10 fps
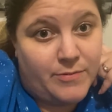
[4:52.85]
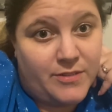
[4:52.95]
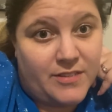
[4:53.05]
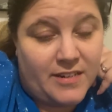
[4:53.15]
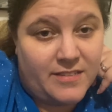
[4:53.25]

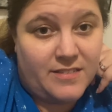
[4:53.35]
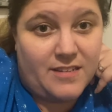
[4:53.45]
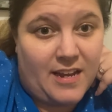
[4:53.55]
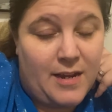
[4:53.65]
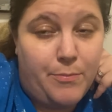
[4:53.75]
since
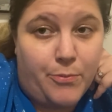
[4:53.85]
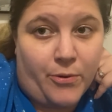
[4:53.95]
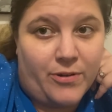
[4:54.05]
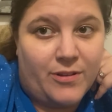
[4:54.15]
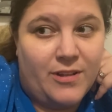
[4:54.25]

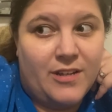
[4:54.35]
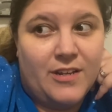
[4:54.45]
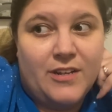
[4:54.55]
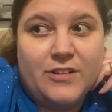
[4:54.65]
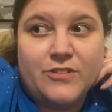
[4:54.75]
April.
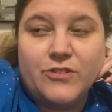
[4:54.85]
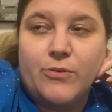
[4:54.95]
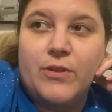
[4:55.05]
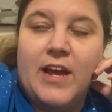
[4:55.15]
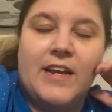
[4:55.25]
So